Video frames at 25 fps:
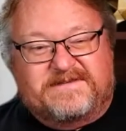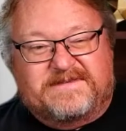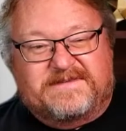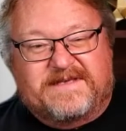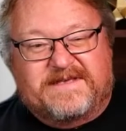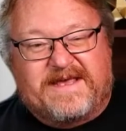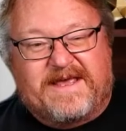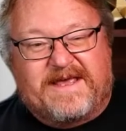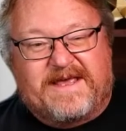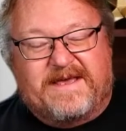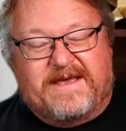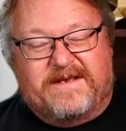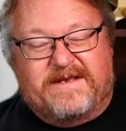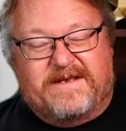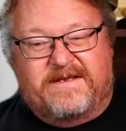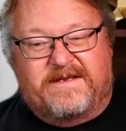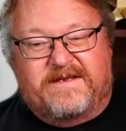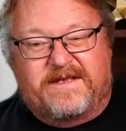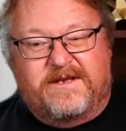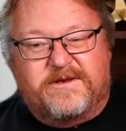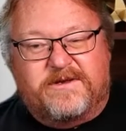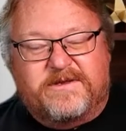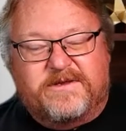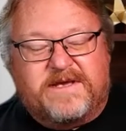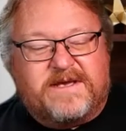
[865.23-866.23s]
And, you
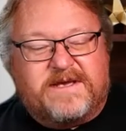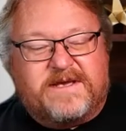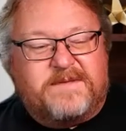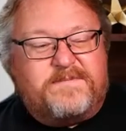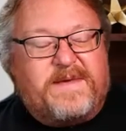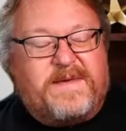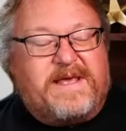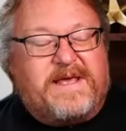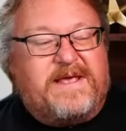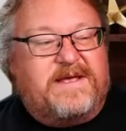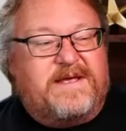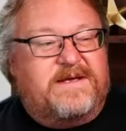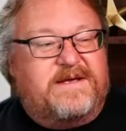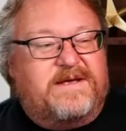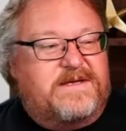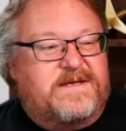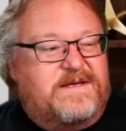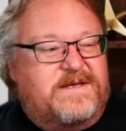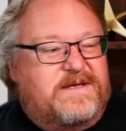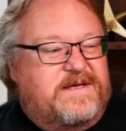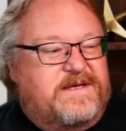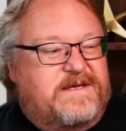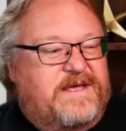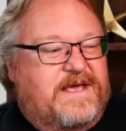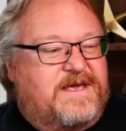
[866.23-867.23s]
know, it can be
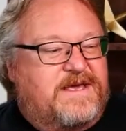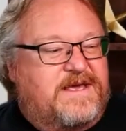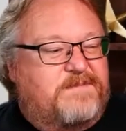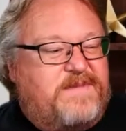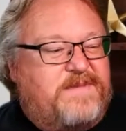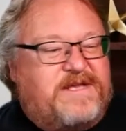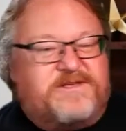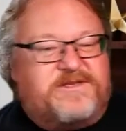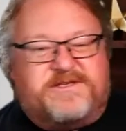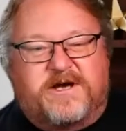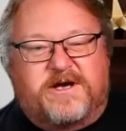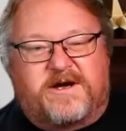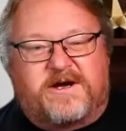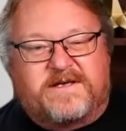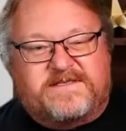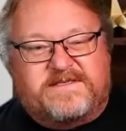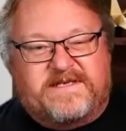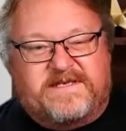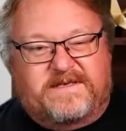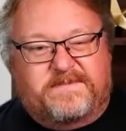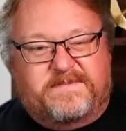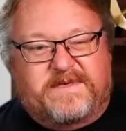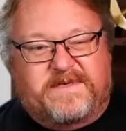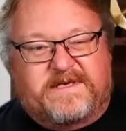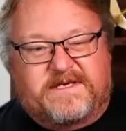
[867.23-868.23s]

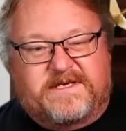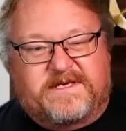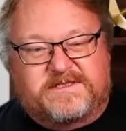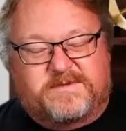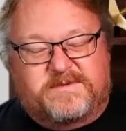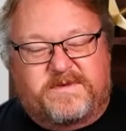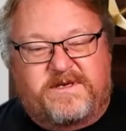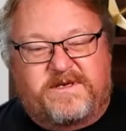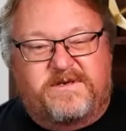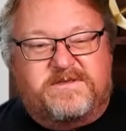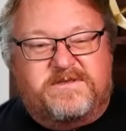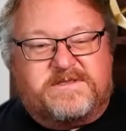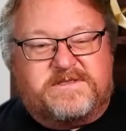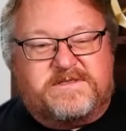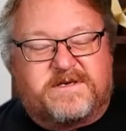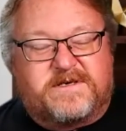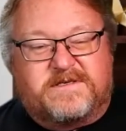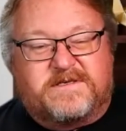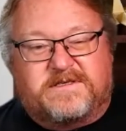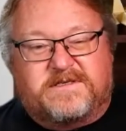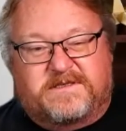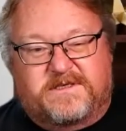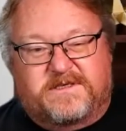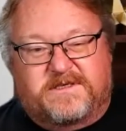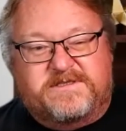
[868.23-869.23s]
daunting, because when you start
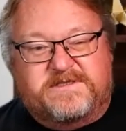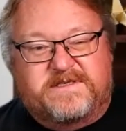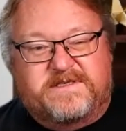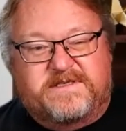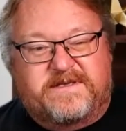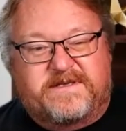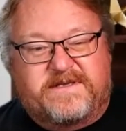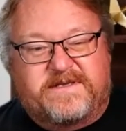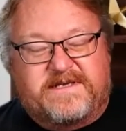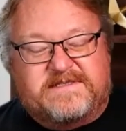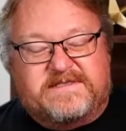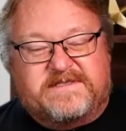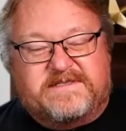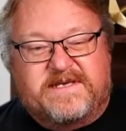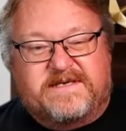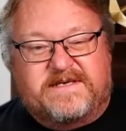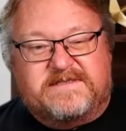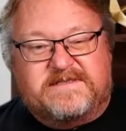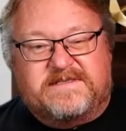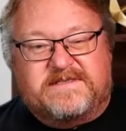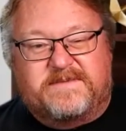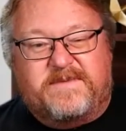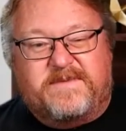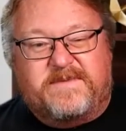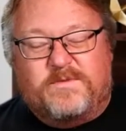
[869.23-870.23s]
closing on these things,
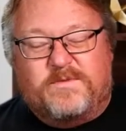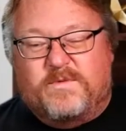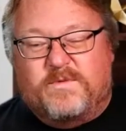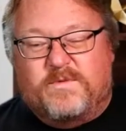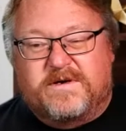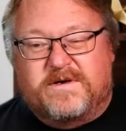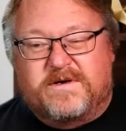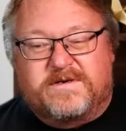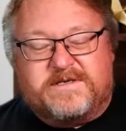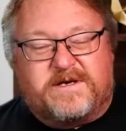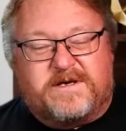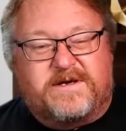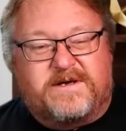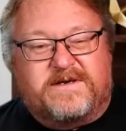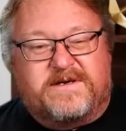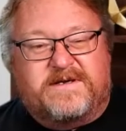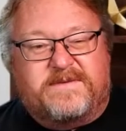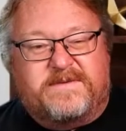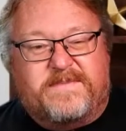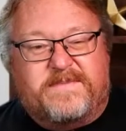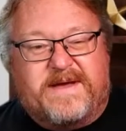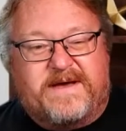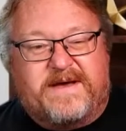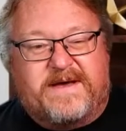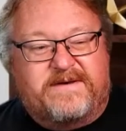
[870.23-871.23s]
I mean, we're talking
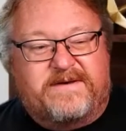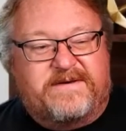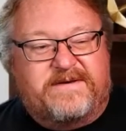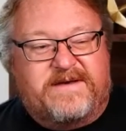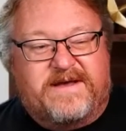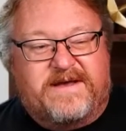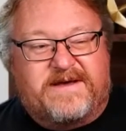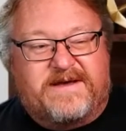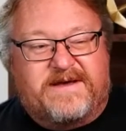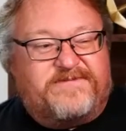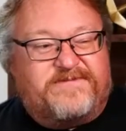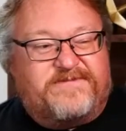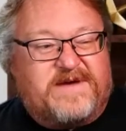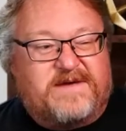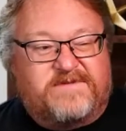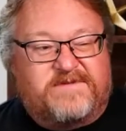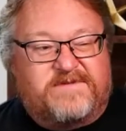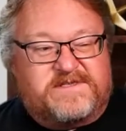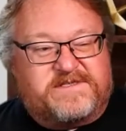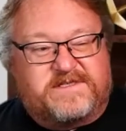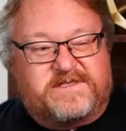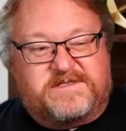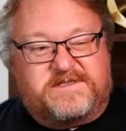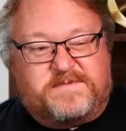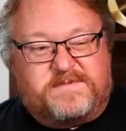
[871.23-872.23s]
about not 5 or
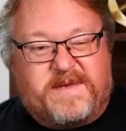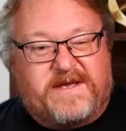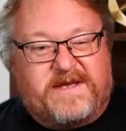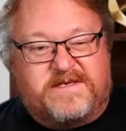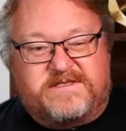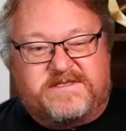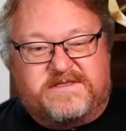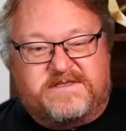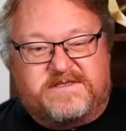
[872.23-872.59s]
6 page